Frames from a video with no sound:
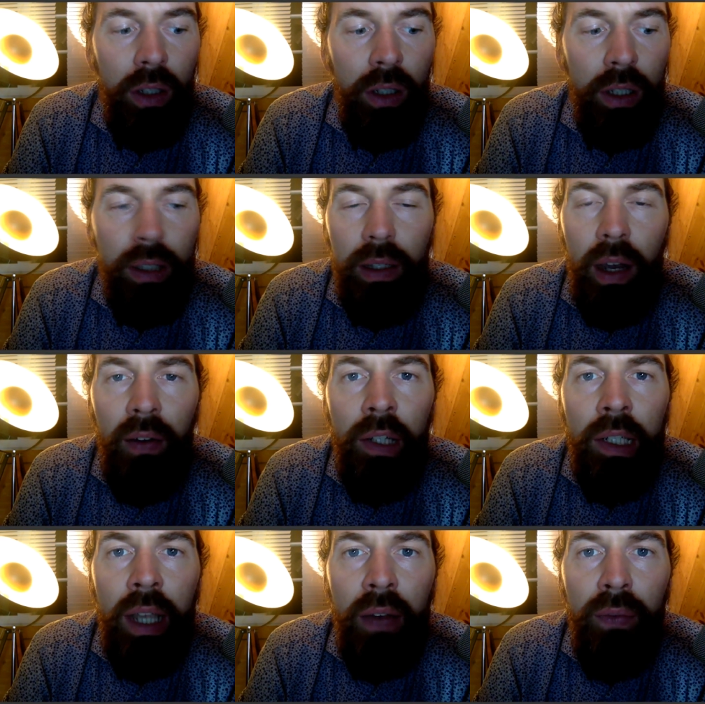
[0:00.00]

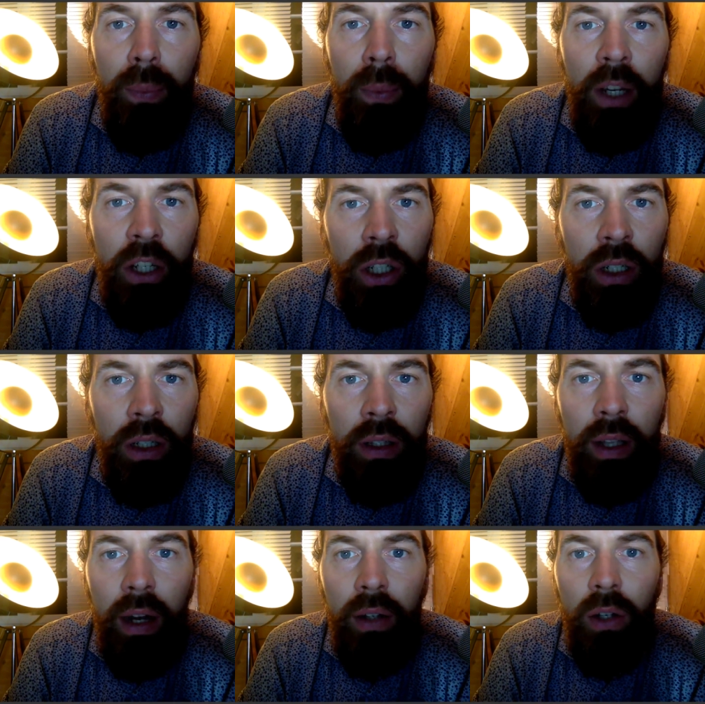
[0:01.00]
discover their vision,
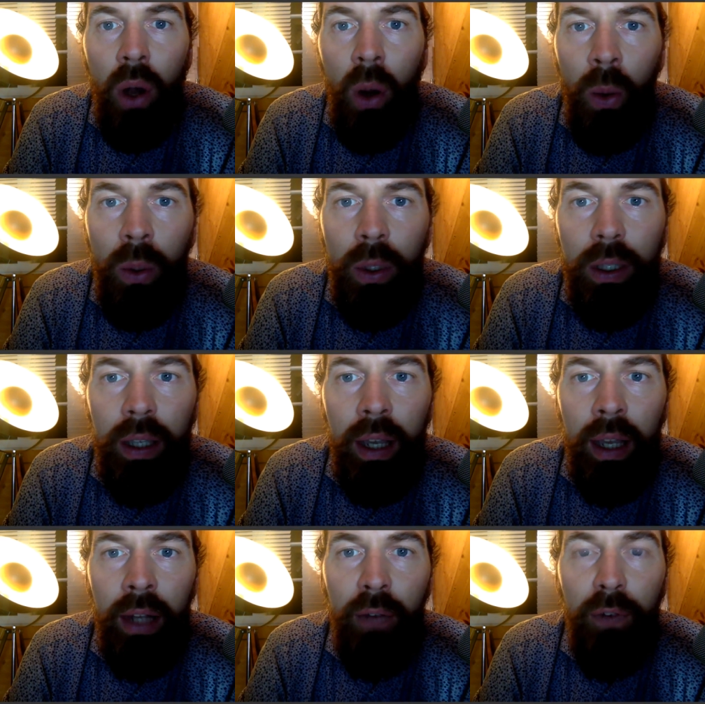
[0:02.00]
their goals,
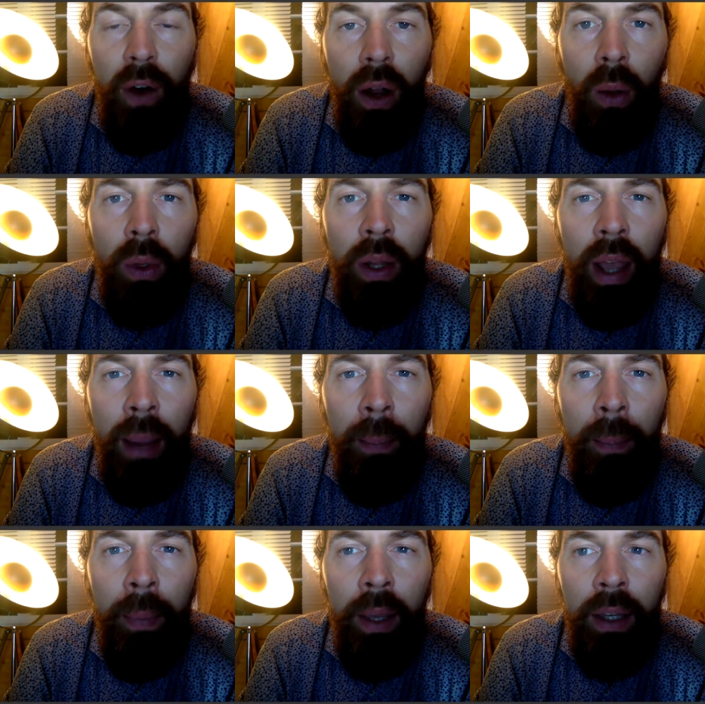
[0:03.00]
and follow
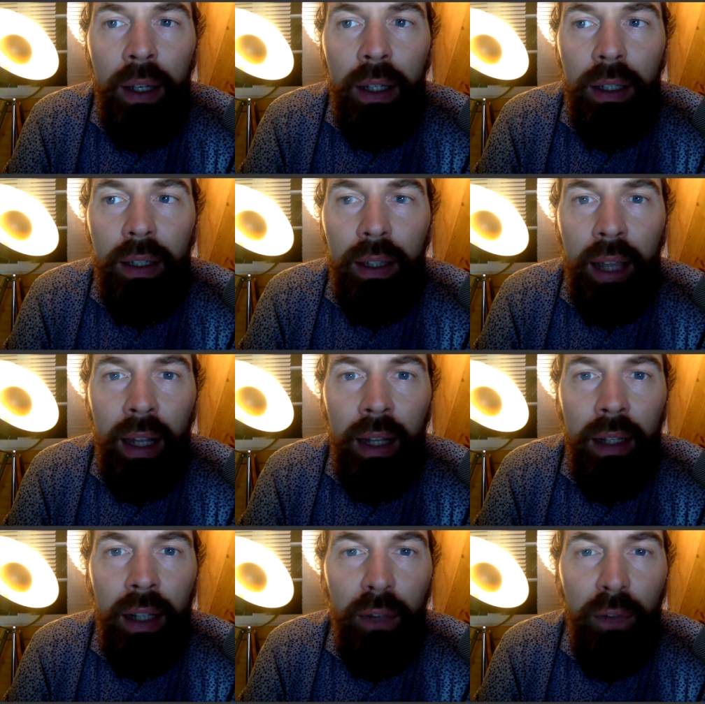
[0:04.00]
them,
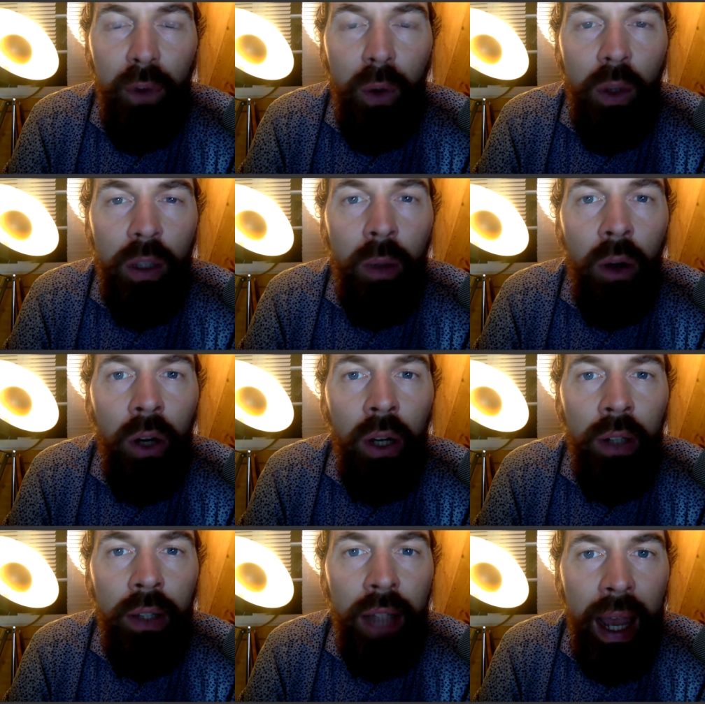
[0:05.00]
then they focus more
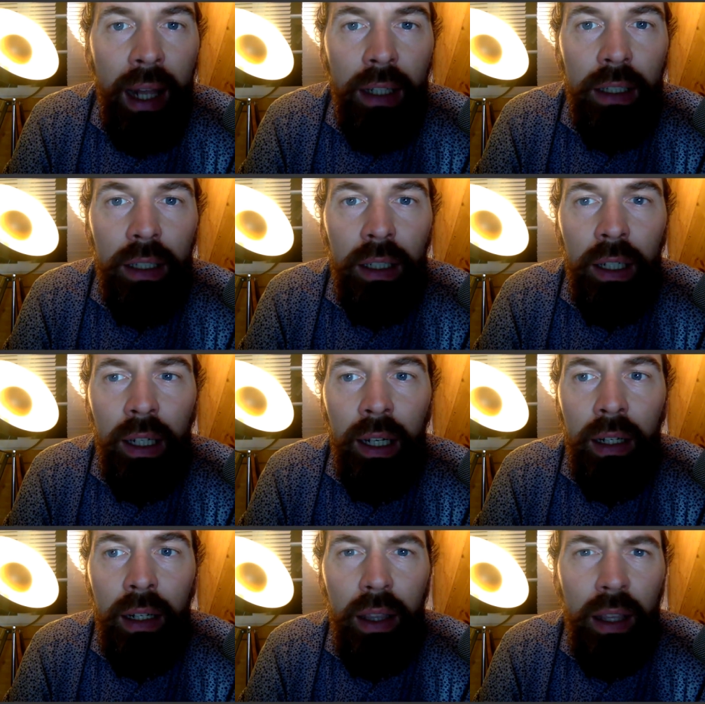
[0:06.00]
on that
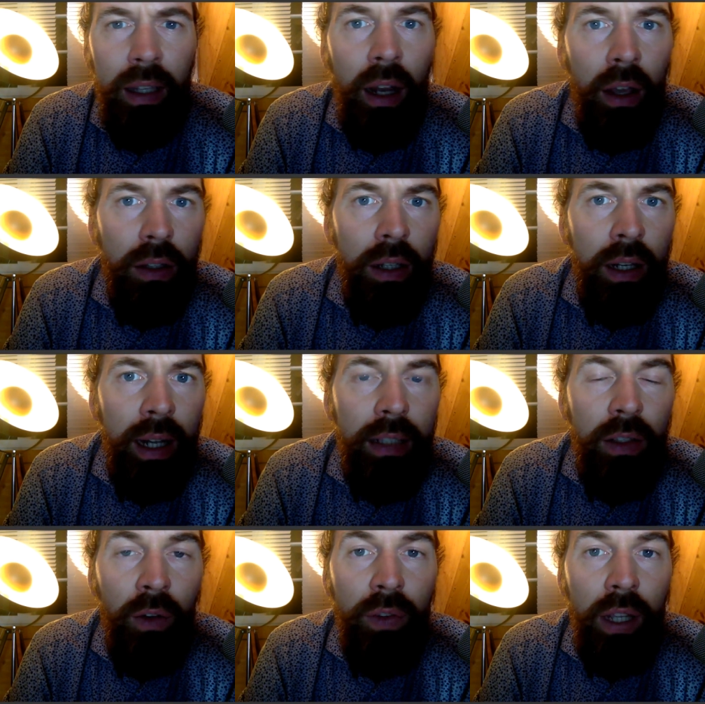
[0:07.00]
and think
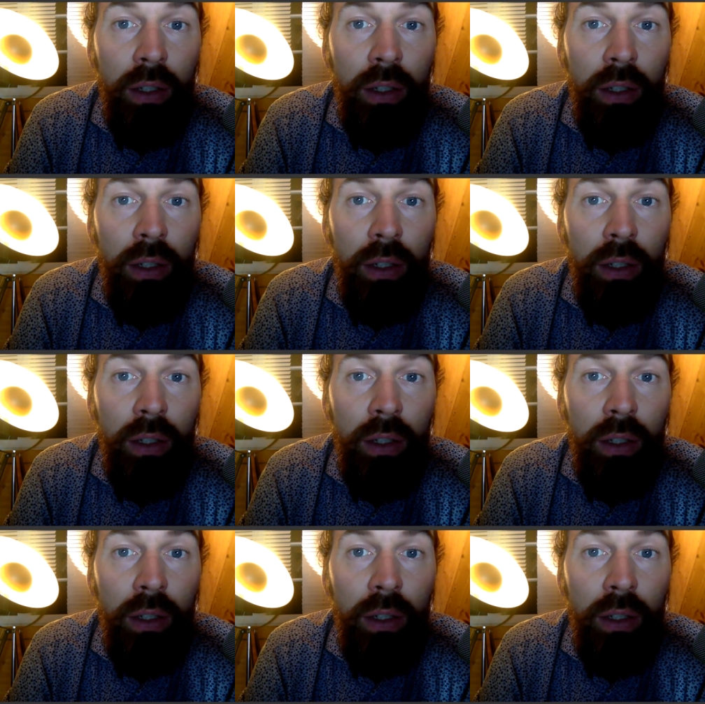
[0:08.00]
less of their